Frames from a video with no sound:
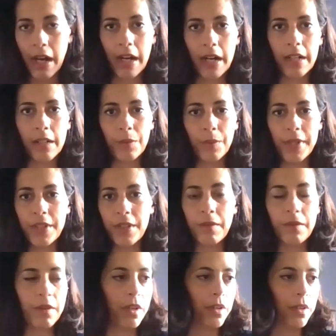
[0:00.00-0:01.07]
We don't
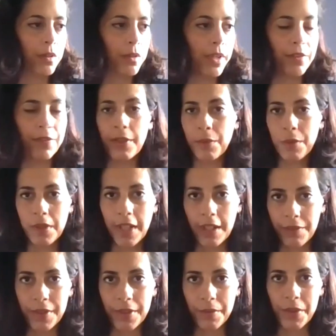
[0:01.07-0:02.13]
know if it will
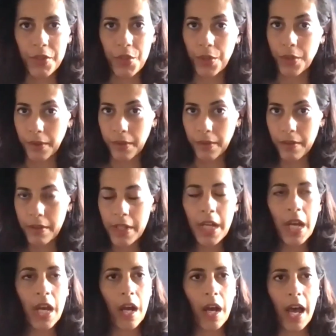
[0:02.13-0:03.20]
ever return.
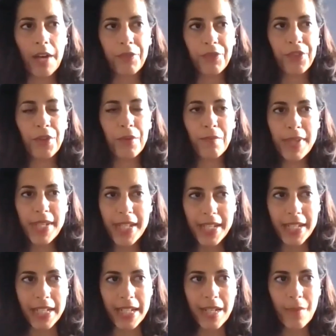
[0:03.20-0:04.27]
For
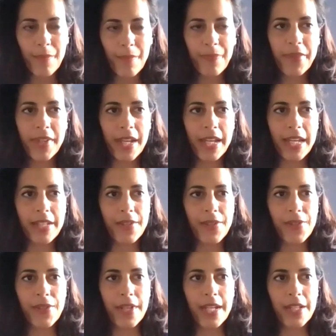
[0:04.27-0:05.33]
me, it's
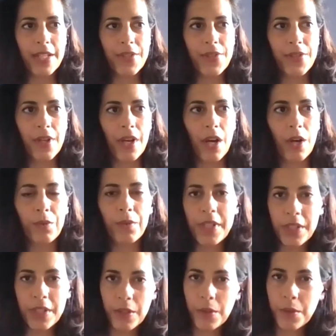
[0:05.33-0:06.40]
a
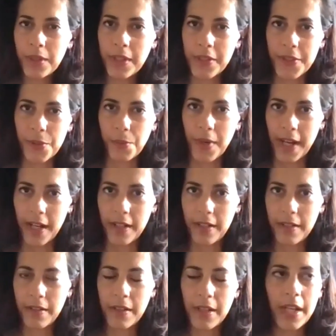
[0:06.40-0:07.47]
renewal as
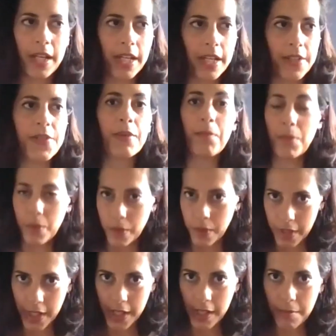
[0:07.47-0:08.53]
well. It's a
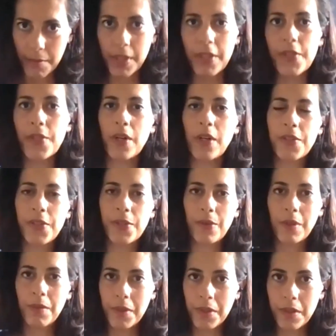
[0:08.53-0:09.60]
mourning, but it's also a
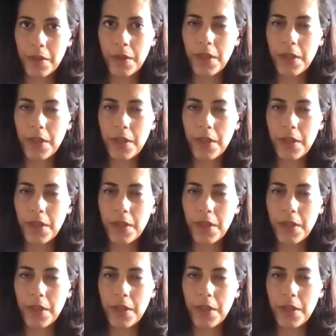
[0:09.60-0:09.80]
renewal